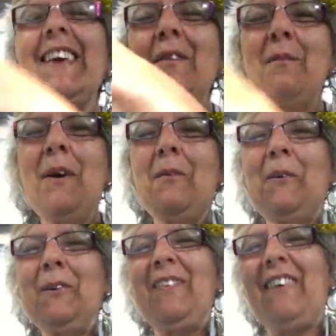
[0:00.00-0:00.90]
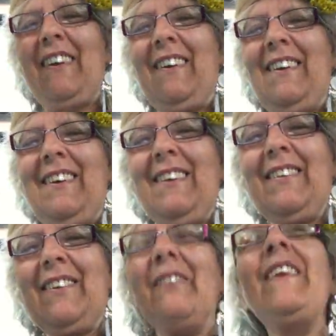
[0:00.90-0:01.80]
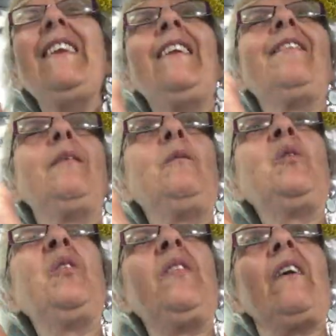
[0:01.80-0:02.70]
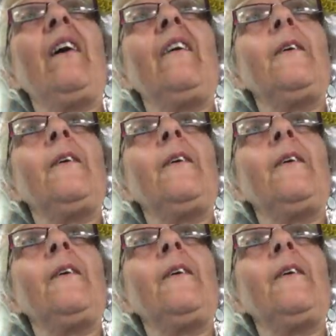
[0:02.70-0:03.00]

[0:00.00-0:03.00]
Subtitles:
get my water, because I really need some water.